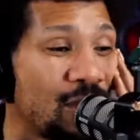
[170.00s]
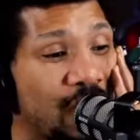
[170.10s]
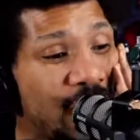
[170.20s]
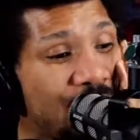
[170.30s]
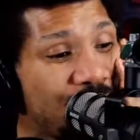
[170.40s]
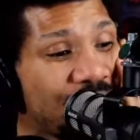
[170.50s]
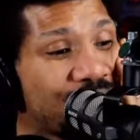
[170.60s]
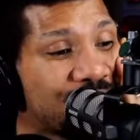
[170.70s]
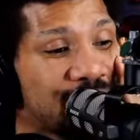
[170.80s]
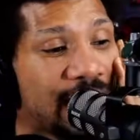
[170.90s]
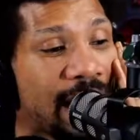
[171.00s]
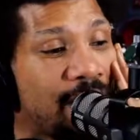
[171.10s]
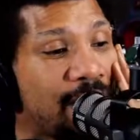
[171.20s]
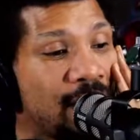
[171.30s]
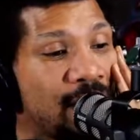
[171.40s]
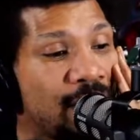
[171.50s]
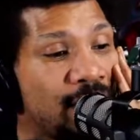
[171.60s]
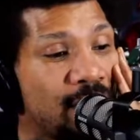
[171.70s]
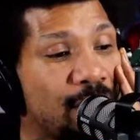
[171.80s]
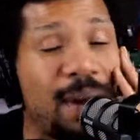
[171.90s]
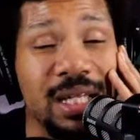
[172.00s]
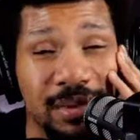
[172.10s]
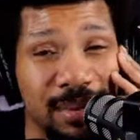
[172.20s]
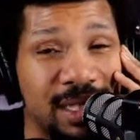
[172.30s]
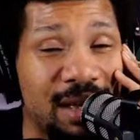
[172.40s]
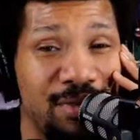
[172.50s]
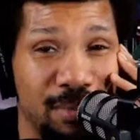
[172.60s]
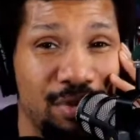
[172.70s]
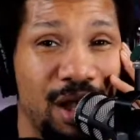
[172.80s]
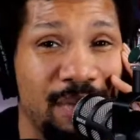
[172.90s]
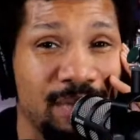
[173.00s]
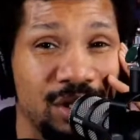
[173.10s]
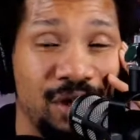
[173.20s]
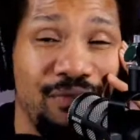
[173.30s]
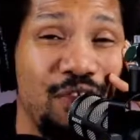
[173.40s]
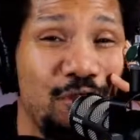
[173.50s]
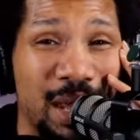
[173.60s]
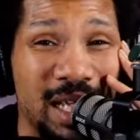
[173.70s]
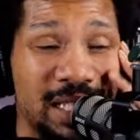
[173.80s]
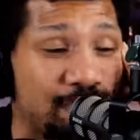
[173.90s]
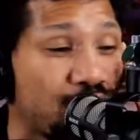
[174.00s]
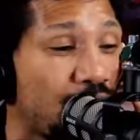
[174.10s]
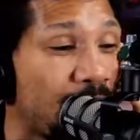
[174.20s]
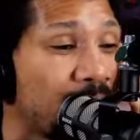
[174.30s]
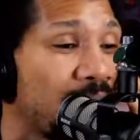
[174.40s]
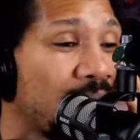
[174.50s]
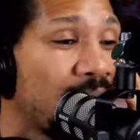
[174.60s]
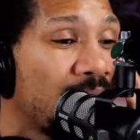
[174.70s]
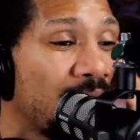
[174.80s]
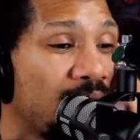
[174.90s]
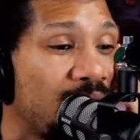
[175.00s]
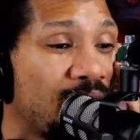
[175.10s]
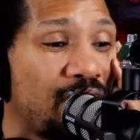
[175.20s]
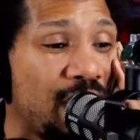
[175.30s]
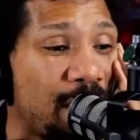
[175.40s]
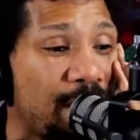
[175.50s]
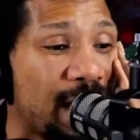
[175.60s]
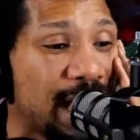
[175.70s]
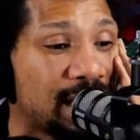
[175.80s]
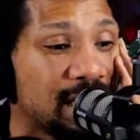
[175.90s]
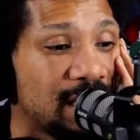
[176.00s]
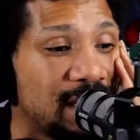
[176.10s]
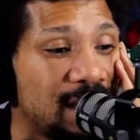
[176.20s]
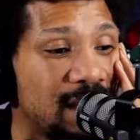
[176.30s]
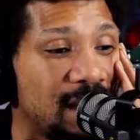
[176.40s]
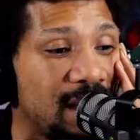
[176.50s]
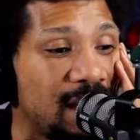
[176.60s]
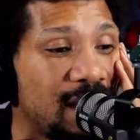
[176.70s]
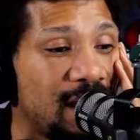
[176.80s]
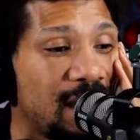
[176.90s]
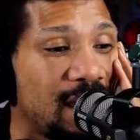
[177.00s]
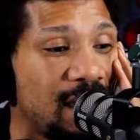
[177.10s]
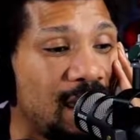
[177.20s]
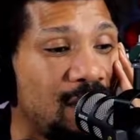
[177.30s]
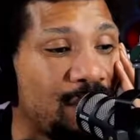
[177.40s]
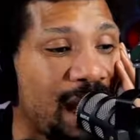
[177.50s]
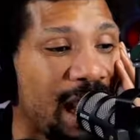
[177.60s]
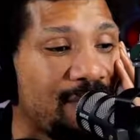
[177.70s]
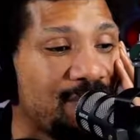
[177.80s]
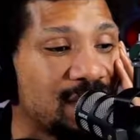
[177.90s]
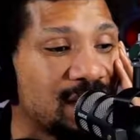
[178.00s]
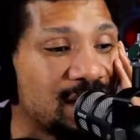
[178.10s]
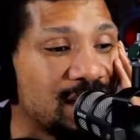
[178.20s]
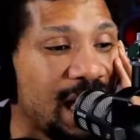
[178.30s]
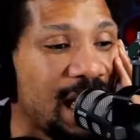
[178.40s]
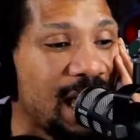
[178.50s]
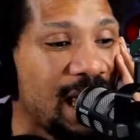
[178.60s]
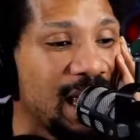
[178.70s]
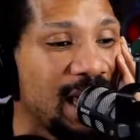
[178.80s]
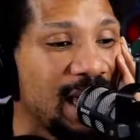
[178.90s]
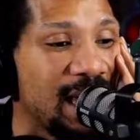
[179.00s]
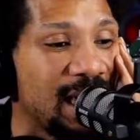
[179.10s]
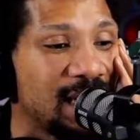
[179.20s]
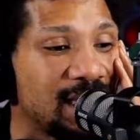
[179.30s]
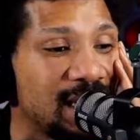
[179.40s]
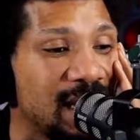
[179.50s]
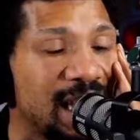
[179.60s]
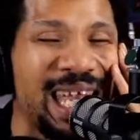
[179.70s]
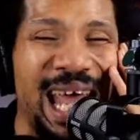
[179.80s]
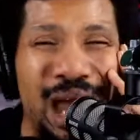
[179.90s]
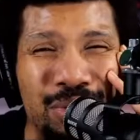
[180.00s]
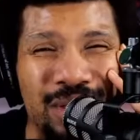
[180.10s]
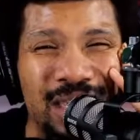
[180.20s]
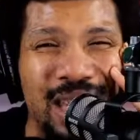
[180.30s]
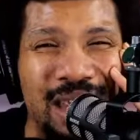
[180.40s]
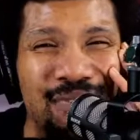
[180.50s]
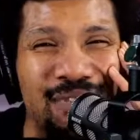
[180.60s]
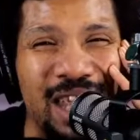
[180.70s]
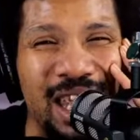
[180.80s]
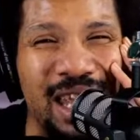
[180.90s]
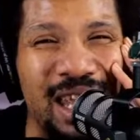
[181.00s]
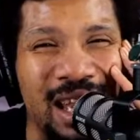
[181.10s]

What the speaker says: I would have to say the bottom is definitely Prime. So 4th place is Prime. 3rd place, I would have to say, is Now TV.